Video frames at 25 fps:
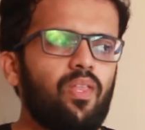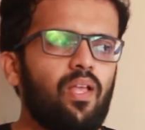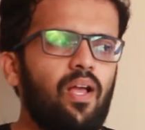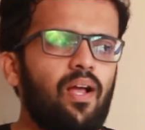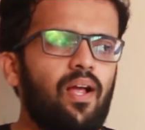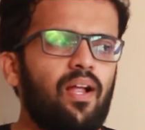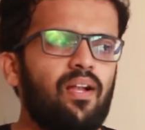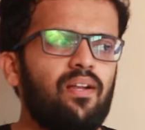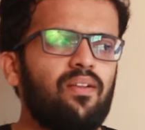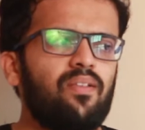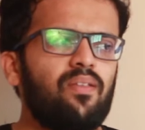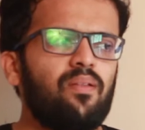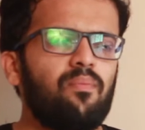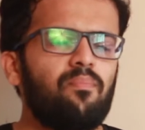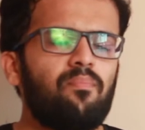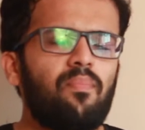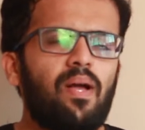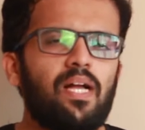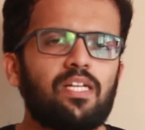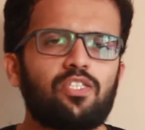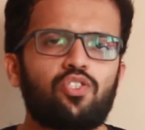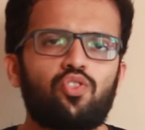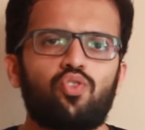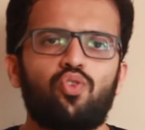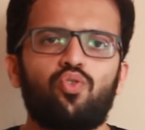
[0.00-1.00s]
And the
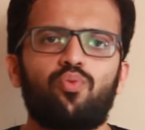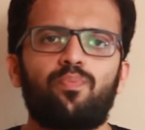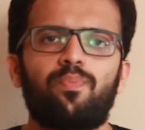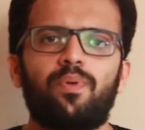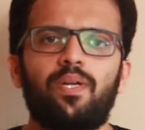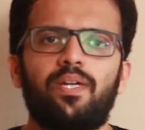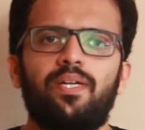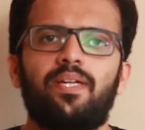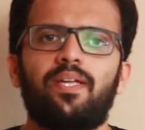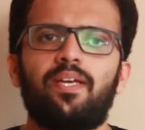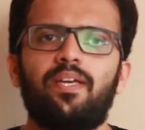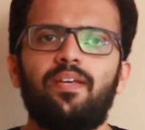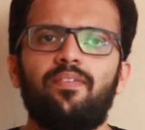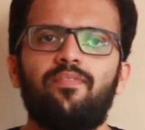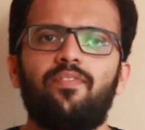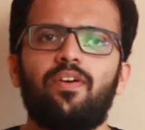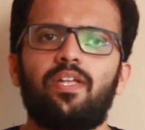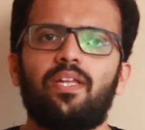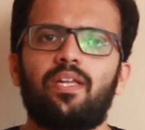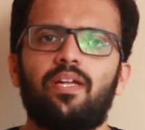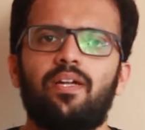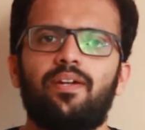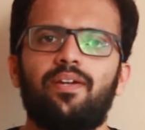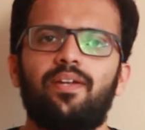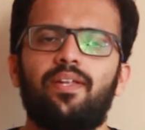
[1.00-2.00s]
match looked pretty
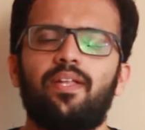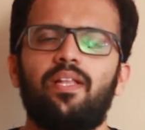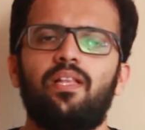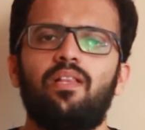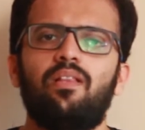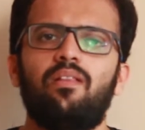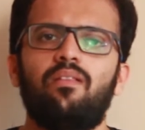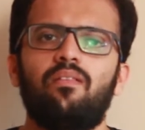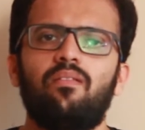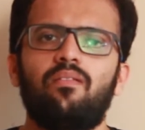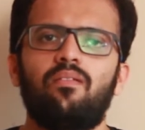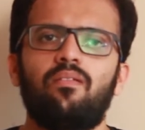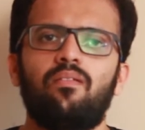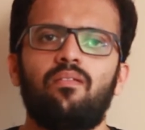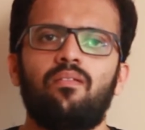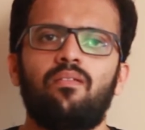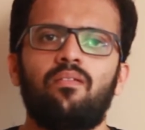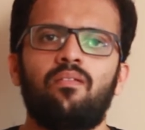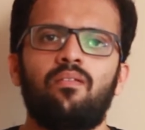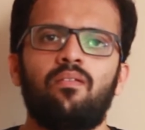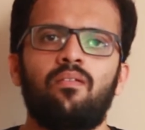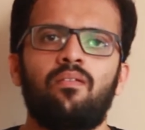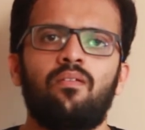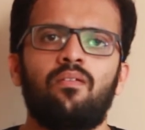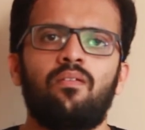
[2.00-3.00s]
even until
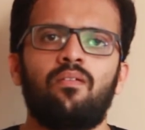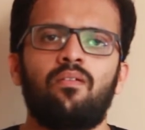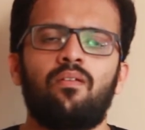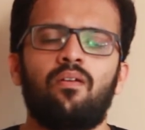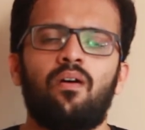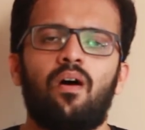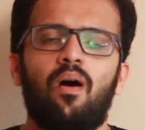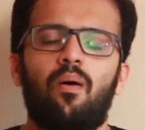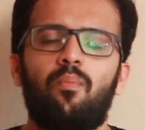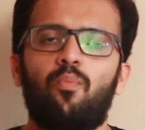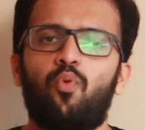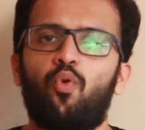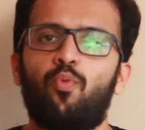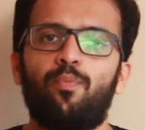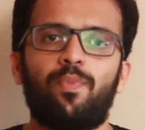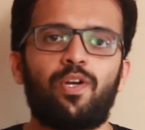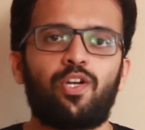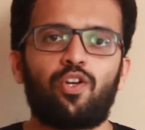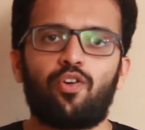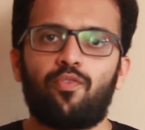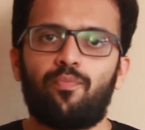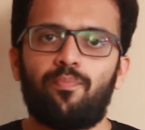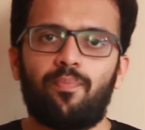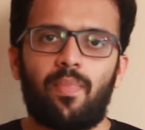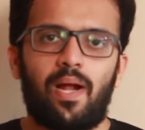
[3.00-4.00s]
a
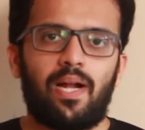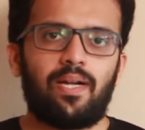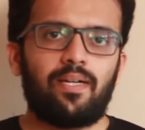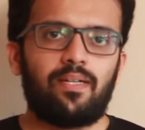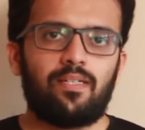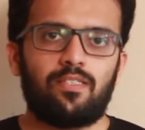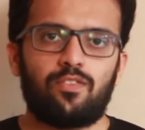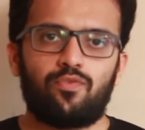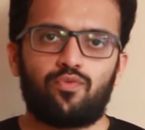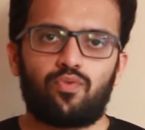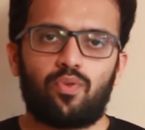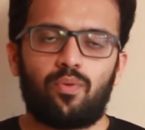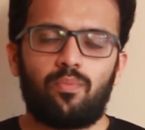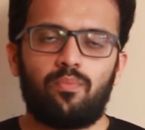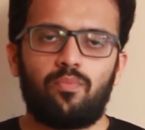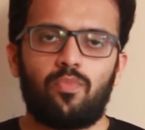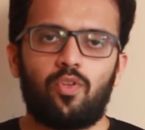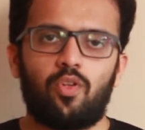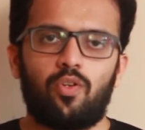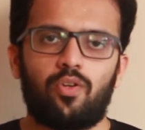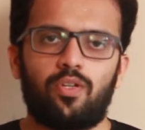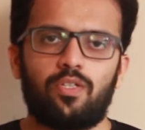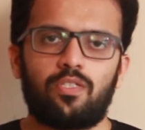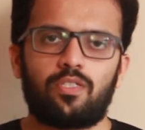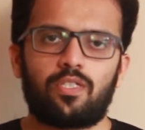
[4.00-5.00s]
moment of madness from
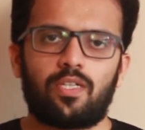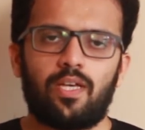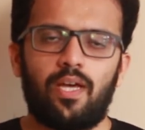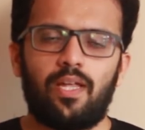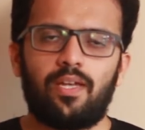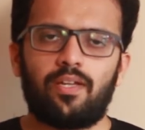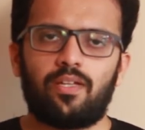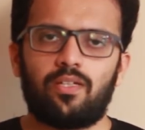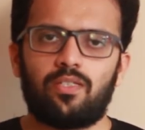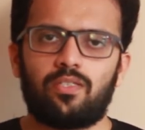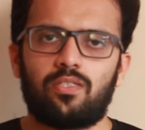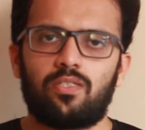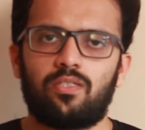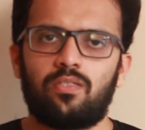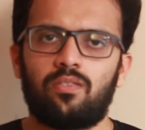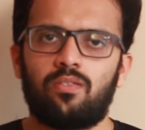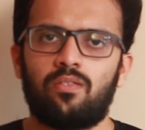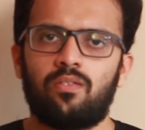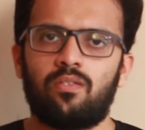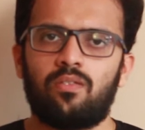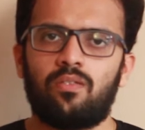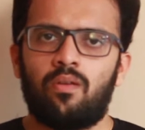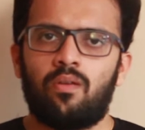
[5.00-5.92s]
Lloris Karius.